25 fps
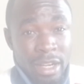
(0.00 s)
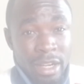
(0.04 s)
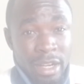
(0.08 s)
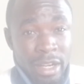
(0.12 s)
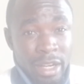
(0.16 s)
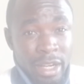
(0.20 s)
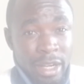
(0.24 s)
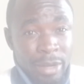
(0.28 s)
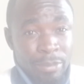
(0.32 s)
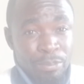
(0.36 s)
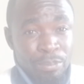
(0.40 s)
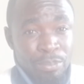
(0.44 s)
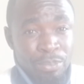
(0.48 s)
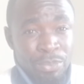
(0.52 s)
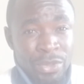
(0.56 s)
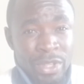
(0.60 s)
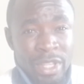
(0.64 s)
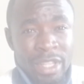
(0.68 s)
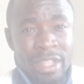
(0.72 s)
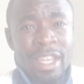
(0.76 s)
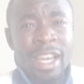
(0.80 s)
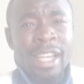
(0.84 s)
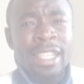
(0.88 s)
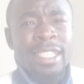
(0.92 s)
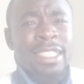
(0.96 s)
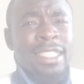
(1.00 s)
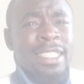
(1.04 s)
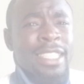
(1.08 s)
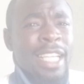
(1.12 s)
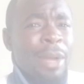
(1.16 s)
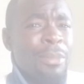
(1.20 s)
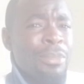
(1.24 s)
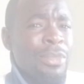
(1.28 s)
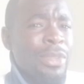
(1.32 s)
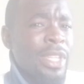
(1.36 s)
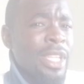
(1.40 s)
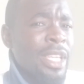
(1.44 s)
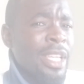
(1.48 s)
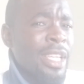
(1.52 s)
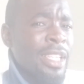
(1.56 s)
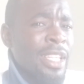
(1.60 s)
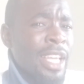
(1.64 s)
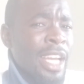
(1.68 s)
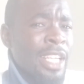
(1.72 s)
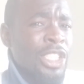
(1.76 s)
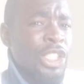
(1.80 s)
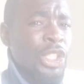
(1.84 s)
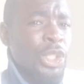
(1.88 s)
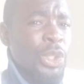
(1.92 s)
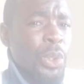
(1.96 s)
Uh, that's something
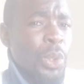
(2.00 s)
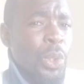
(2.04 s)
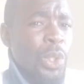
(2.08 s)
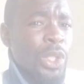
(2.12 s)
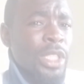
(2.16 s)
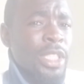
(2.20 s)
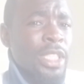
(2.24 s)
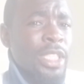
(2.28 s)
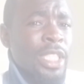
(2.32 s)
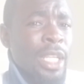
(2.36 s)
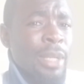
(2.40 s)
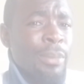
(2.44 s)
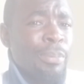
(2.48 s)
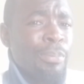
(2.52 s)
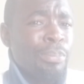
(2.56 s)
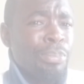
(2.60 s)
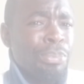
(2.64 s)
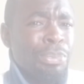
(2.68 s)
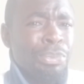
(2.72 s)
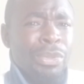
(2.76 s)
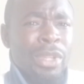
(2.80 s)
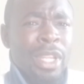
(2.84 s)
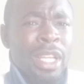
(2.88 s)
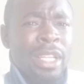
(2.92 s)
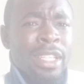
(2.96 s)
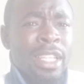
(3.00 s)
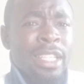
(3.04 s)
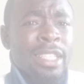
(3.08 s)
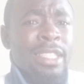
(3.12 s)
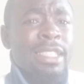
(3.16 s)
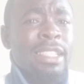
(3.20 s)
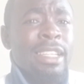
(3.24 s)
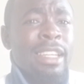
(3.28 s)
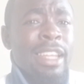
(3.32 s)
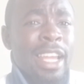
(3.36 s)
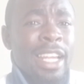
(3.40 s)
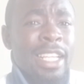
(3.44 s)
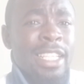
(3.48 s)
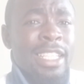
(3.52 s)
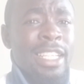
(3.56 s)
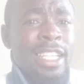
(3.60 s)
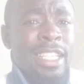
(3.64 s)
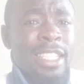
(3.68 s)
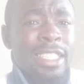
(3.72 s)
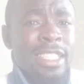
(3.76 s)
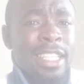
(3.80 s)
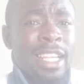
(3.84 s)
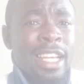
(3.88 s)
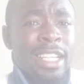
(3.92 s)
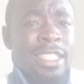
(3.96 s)
that shows the
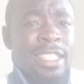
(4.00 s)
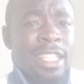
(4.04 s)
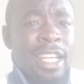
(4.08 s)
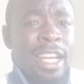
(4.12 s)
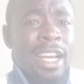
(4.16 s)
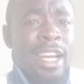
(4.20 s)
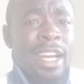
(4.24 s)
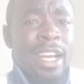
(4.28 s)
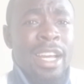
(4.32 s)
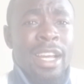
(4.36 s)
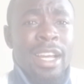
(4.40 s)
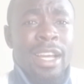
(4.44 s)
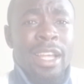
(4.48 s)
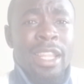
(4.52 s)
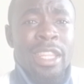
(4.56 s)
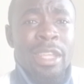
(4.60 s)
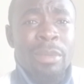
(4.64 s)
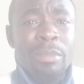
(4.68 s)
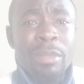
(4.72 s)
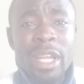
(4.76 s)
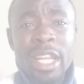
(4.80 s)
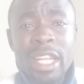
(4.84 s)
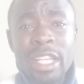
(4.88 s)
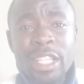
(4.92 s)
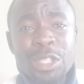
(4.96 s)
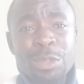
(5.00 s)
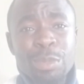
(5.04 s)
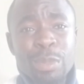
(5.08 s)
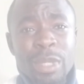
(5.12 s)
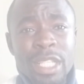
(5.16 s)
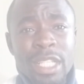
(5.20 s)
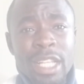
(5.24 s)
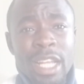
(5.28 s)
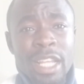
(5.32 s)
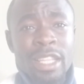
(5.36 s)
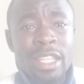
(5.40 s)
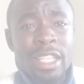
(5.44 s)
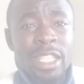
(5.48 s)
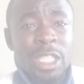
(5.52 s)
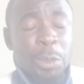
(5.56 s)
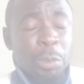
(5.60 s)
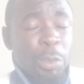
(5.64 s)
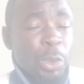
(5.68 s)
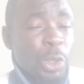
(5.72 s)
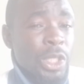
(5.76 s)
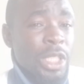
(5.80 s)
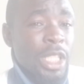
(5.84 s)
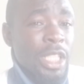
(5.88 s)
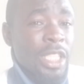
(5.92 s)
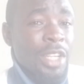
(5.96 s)
seriousness that the management and the
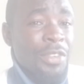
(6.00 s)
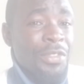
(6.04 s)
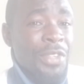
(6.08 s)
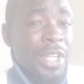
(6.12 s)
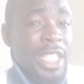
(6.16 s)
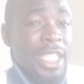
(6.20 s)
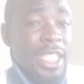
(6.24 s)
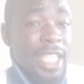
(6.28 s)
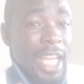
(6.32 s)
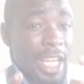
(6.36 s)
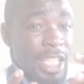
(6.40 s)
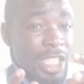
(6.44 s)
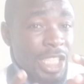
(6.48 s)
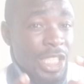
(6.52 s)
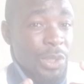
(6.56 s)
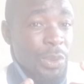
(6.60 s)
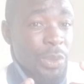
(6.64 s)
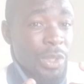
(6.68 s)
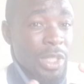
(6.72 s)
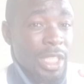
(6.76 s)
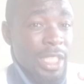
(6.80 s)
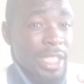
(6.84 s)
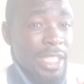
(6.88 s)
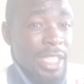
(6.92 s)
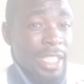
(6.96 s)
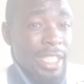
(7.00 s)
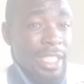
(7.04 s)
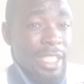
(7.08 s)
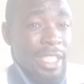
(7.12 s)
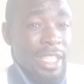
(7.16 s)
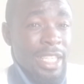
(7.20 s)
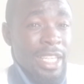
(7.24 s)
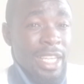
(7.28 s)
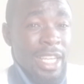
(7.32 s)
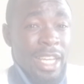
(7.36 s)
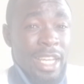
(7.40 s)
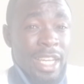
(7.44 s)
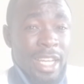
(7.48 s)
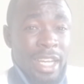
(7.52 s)
sponsors have attached to this league.